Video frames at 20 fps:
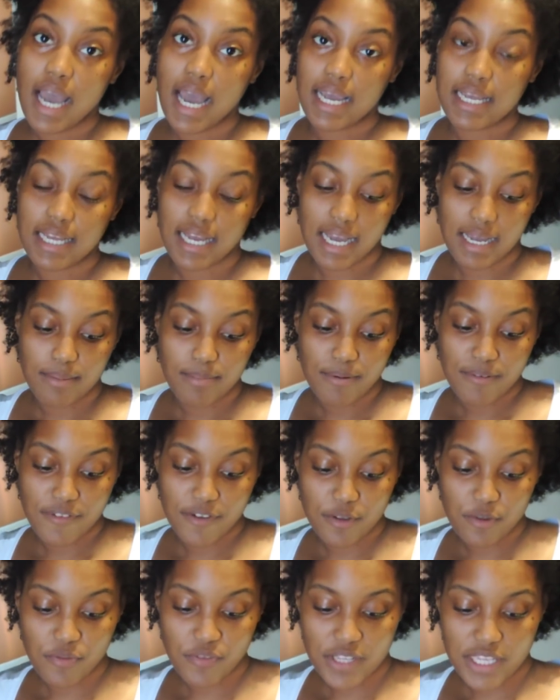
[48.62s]
I
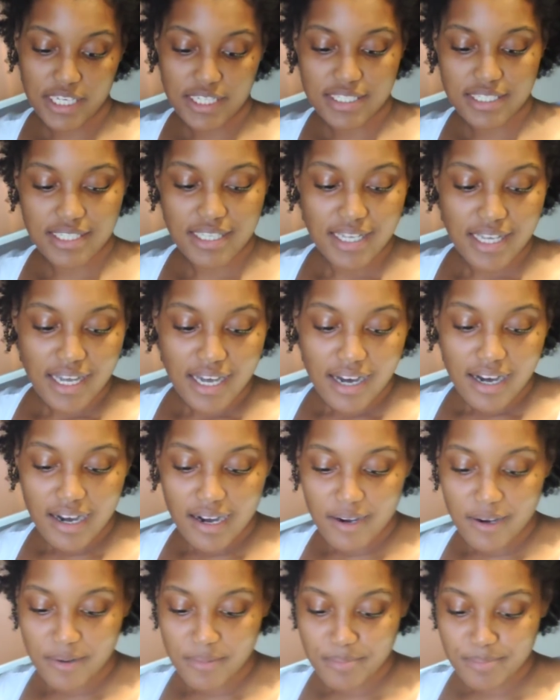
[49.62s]
prefer the flakes.
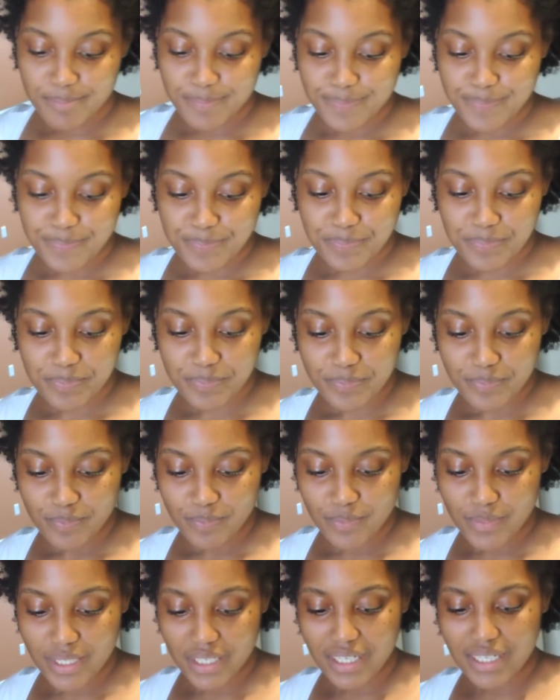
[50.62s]

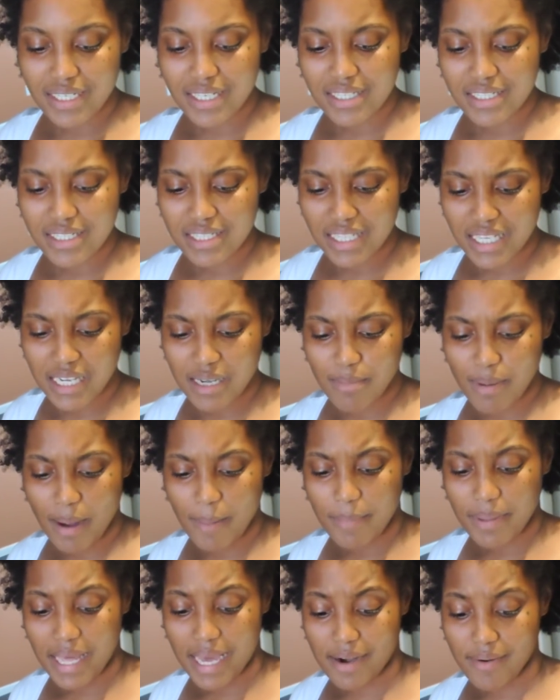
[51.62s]
Another thing
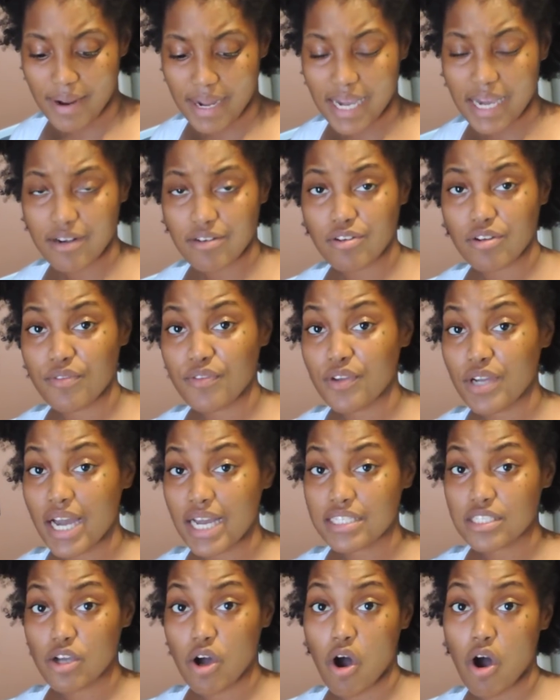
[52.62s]
about Bladderwrack, I don't know if you
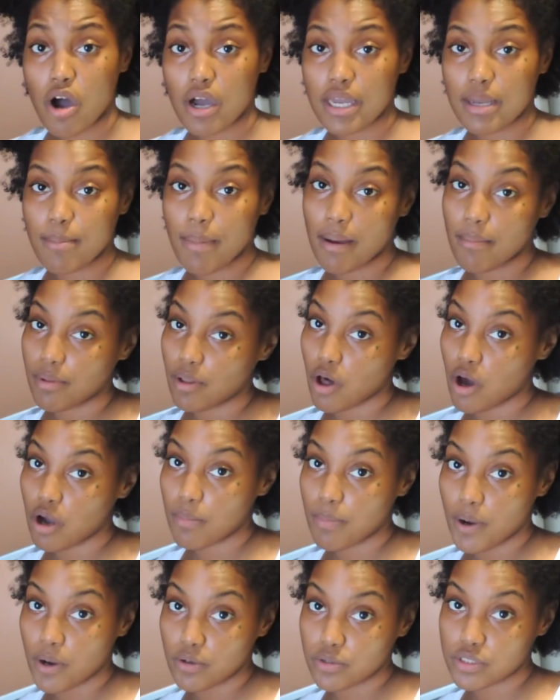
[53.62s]
guys caught in my
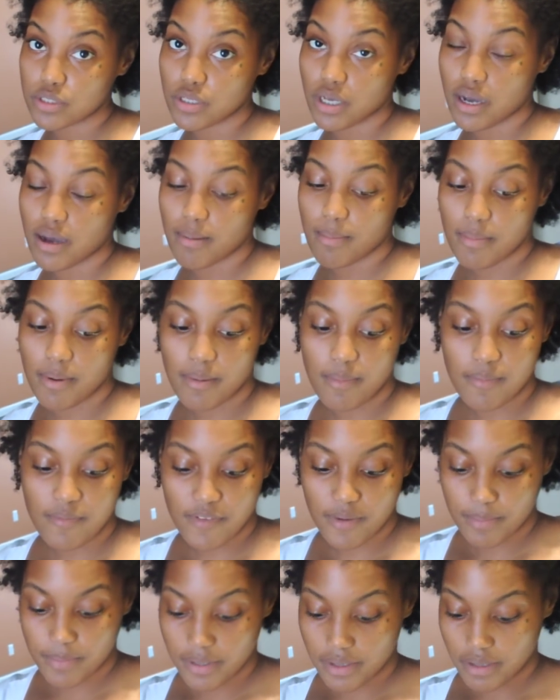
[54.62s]
blog post
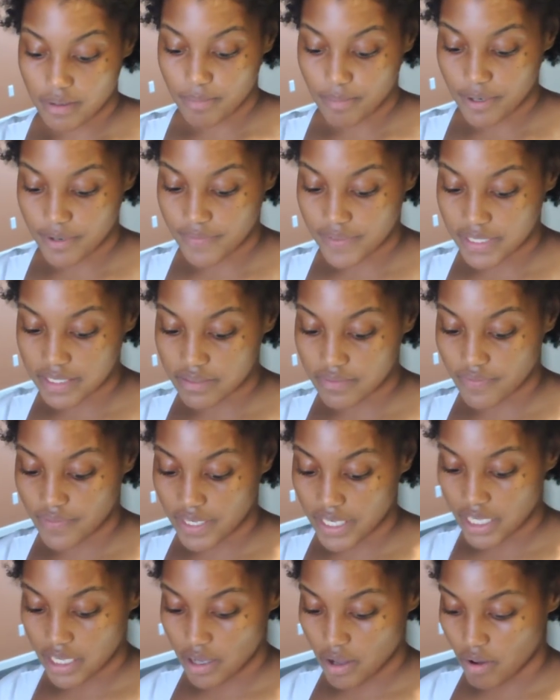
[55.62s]
from the previous
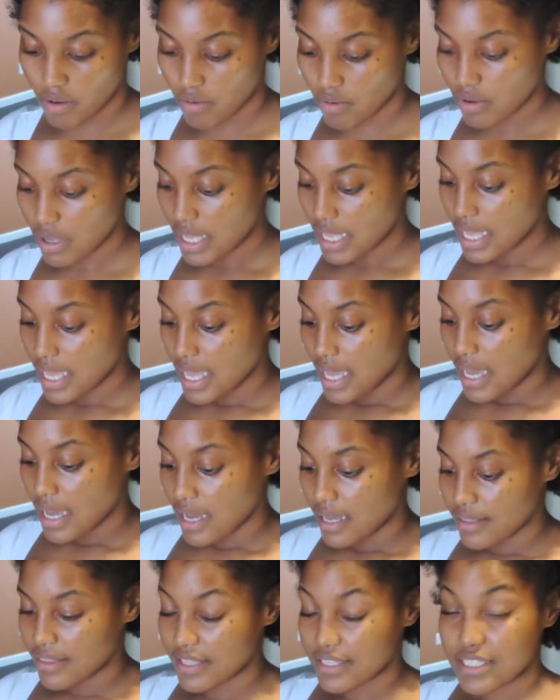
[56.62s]
video,
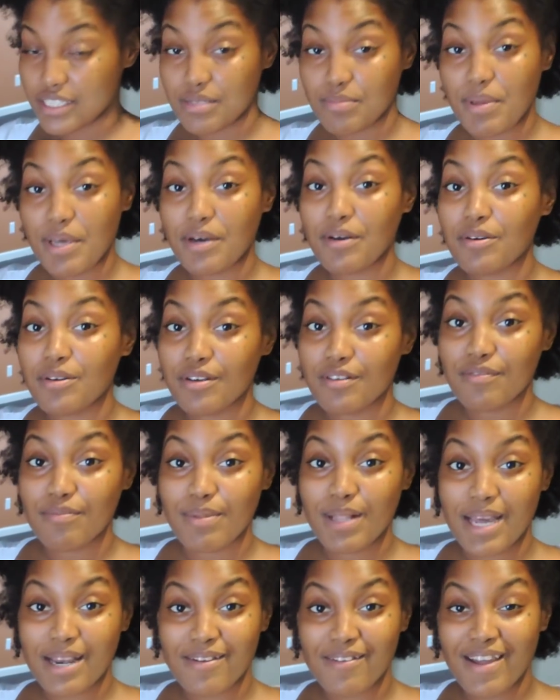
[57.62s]
the smell
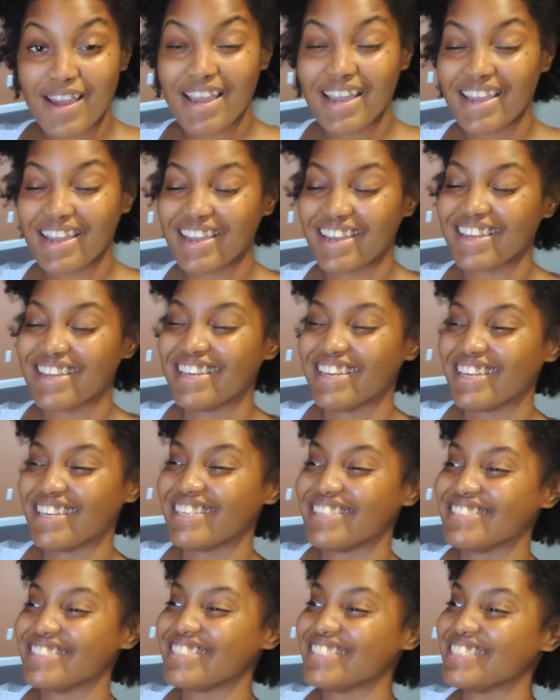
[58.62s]
of
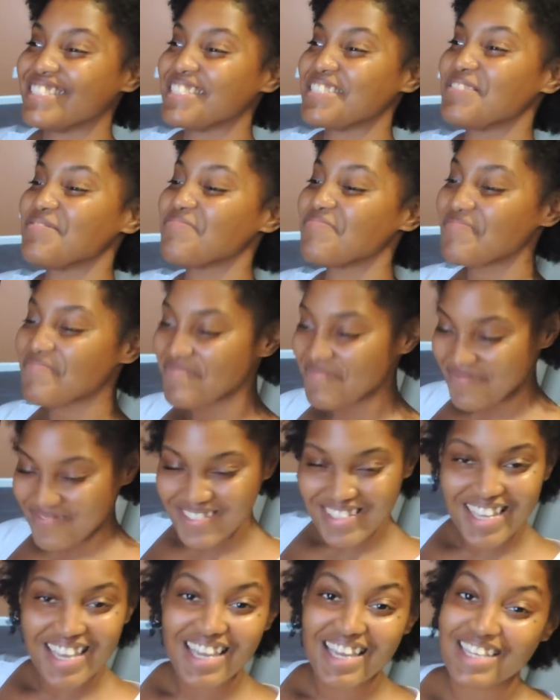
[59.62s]
Bladderwrack
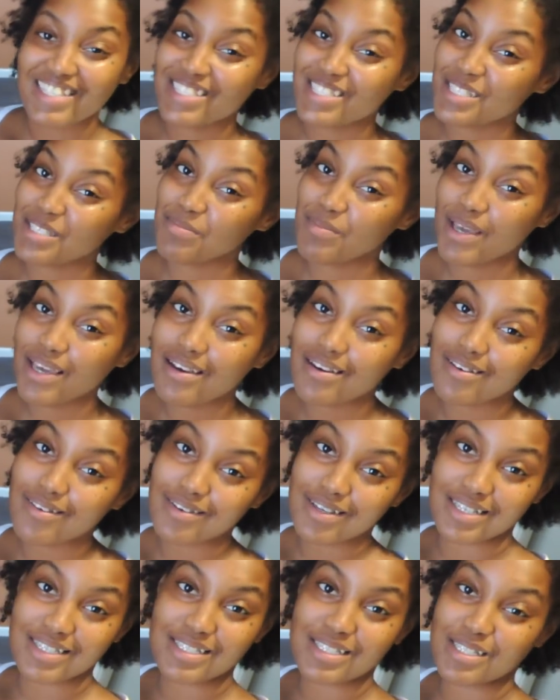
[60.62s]
it's a
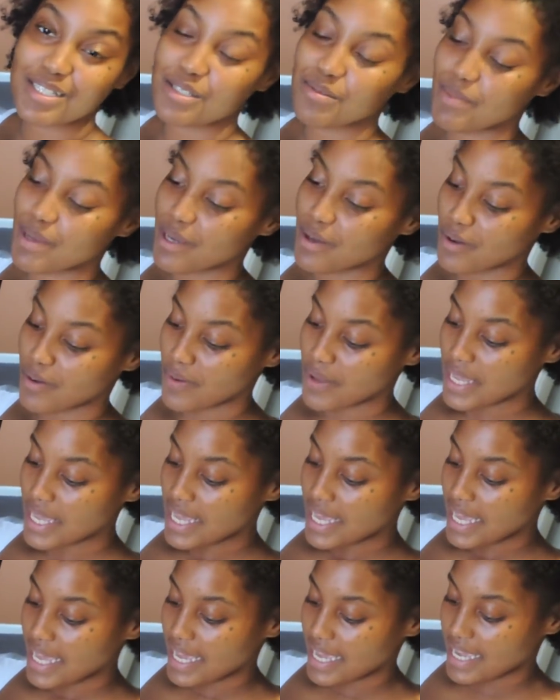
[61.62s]
smell,
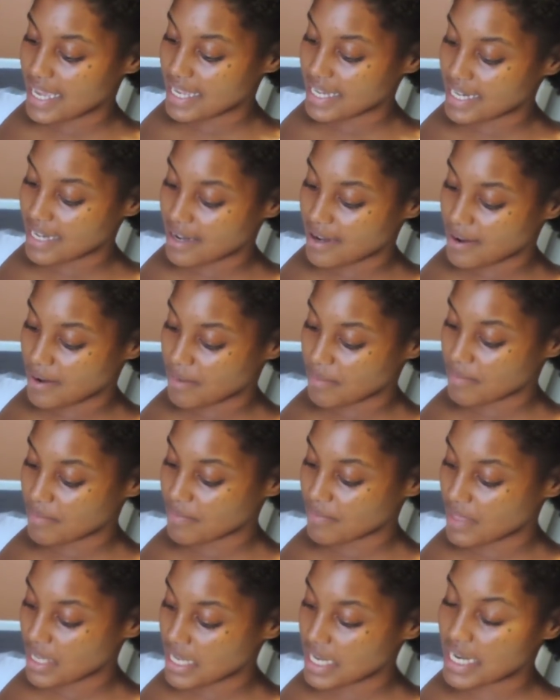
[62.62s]

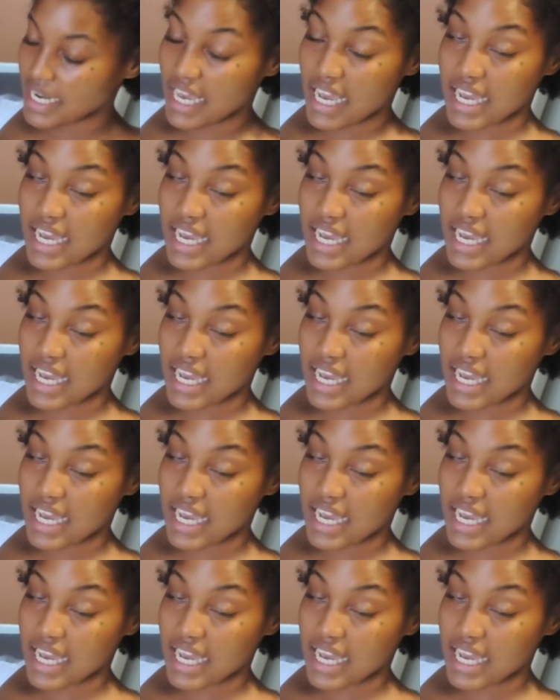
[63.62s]
and it